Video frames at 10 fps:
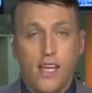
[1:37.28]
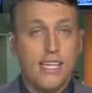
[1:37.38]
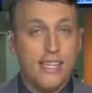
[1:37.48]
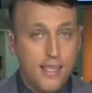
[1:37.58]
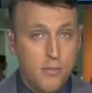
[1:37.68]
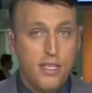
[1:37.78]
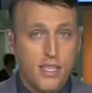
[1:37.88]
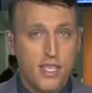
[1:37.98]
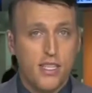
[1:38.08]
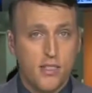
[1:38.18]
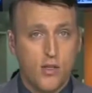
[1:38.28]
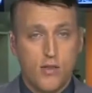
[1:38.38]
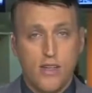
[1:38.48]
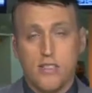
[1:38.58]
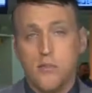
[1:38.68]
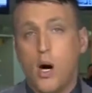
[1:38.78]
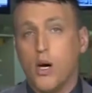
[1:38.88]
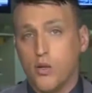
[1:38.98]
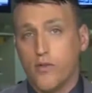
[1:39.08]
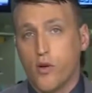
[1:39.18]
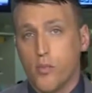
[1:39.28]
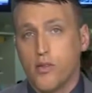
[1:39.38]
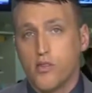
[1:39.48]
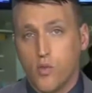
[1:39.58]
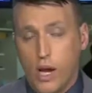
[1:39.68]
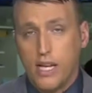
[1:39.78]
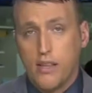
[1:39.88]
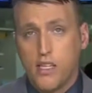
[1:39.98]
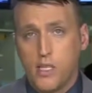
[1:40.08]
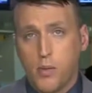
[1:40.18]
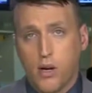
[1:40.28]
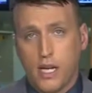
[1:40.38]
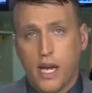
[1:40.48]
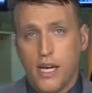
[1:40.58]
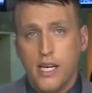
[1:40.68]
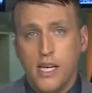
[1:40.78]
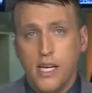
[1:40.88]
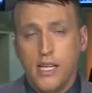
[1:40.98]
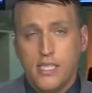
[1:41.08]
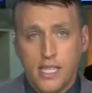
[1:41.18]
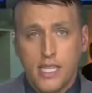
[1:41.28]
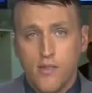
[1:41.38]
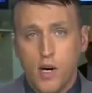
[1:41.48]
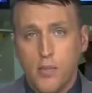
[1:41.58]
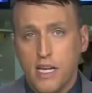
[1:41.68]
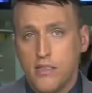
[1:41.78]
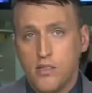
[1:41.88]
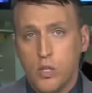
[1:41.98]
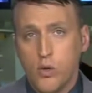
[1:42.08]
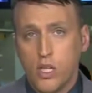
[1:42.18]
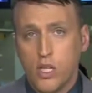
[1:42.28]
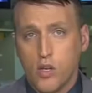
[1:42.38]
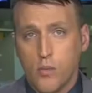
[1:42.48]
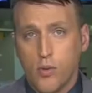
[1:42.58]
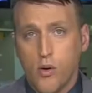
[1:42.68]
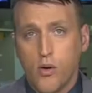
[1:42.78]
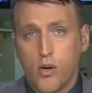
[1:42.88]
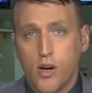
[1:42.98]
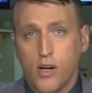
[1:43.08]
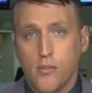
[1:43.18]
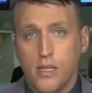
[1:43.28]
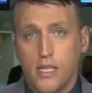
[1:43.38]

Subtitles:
that Libya could serve as a model for persuading the DPRK to give up its nuclear program.